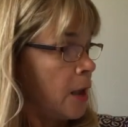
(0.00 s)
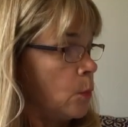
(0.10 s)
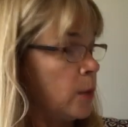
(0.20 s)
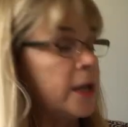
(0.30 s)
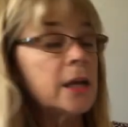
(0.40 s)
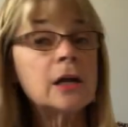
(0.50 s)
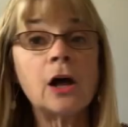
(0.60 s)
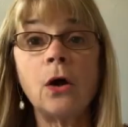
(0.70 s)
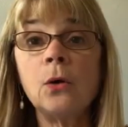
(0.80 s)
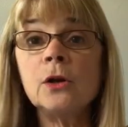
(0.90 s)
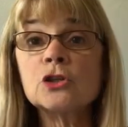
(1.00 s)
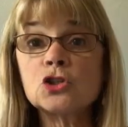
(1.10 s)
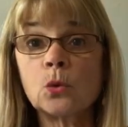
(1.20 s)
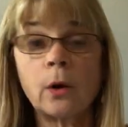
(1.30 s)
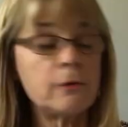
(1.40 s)
We can code a
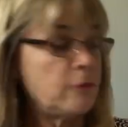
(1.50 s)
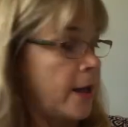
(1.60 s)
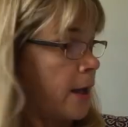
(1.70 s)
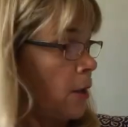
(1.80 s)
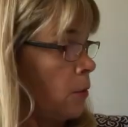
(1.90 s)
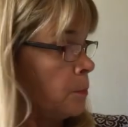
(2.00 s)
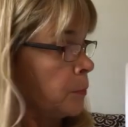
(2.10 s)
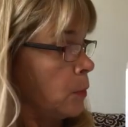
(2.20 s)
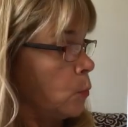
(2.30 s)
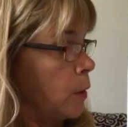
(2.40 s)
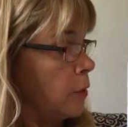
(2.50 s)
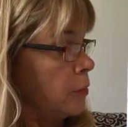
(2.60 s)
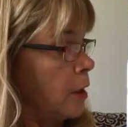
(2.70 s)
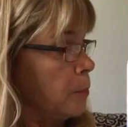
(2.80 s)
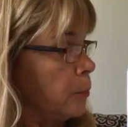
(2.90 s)
short vowel with
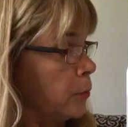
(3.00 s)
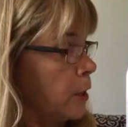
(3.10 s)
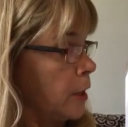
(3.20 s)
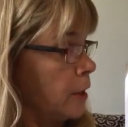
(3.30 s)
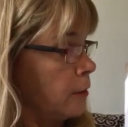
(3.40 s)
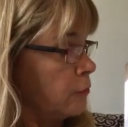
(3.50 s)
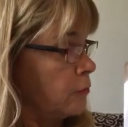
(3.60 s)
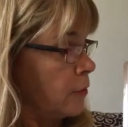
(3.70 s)
a breve.